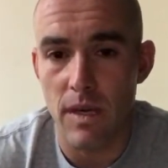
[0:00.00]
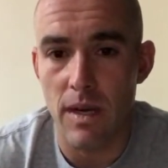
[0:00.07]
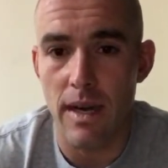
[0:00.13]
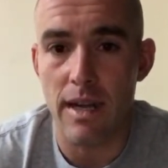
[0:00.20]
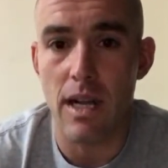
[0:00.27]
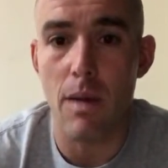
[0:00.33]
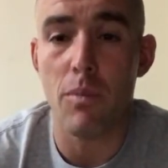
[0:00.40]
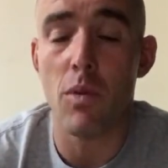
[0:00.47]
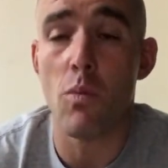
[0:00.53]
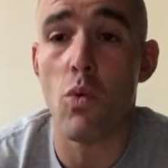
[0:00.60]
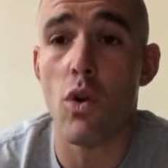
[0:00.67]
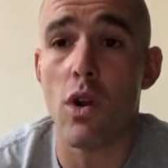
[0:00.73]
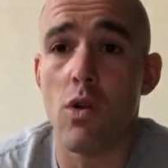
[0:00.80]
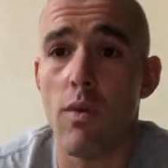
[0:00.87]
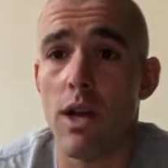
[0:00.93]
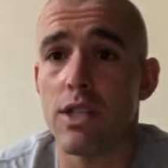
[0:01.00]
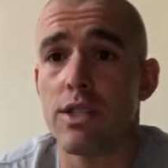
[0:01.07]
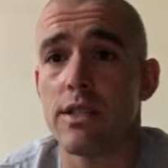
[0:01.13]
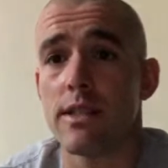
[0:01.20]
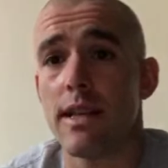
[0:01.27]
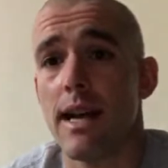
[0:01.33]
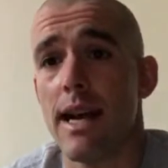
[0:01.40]
right, a couple more
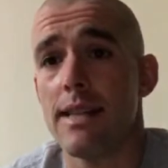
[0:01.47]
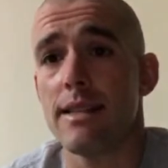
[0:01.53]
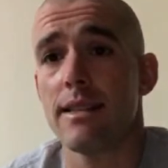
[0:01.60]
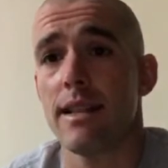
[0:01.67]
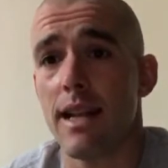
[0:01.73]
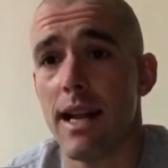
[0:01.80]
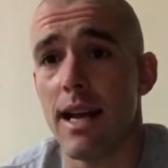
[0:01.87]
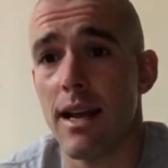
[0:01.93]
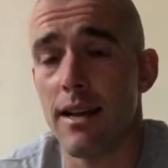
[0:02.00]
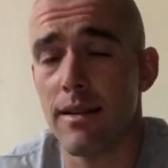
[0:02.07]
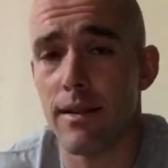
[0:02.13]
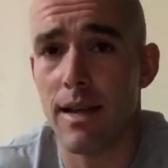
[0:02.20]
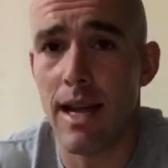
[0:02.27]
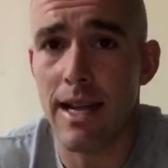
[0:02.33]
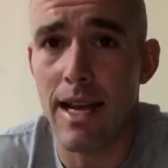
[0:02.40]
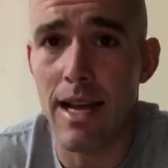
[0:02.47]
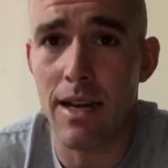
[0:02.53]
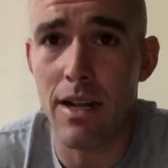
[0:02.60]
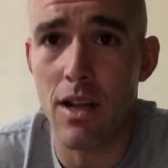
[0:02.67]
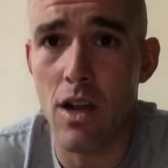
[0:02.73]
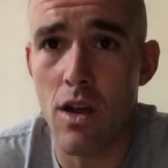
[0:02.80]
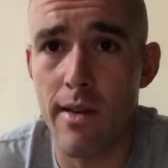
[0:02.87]
questions, guys, and then I, I got
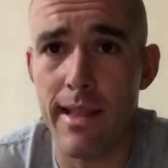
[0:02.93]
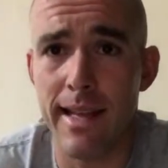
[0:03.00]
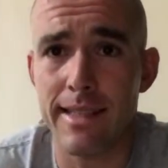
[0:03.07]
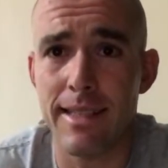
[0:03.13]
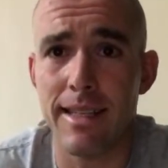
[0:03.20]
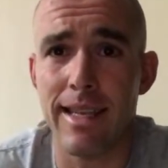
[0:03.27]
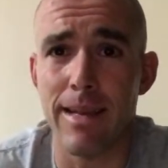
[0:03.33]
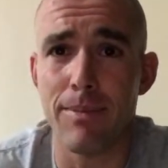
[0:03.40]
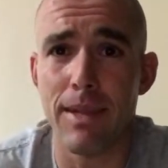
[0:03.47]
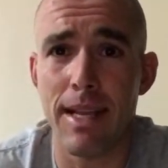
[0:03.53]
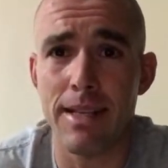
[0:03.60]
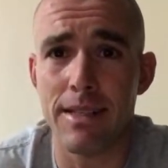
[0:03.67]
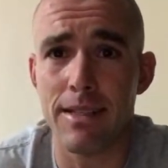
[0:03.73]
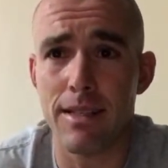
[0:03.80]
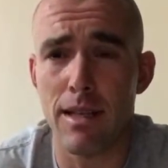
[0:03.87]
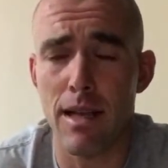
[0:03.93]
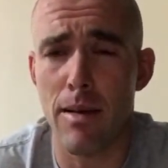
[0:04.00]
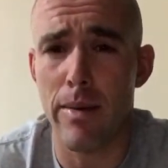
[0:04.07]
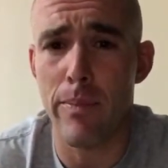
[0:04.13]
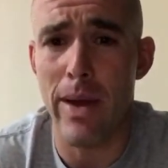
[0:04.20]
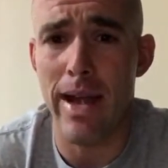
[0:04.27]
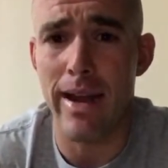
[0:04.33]
to go. I like to keep these
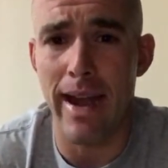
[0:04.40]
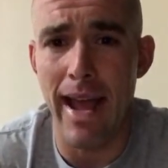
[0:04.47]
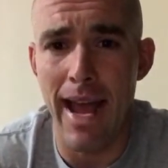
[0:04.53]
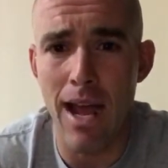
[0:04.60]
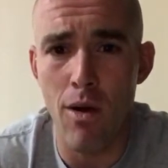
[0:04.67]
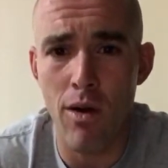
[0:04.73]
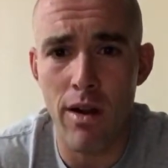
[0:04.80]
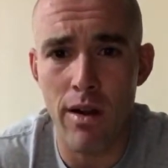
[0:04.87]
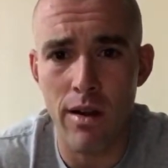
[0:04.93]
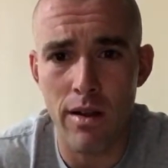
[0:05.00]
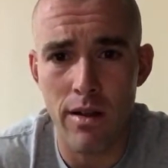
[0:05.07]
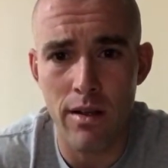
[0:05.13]
about an hour.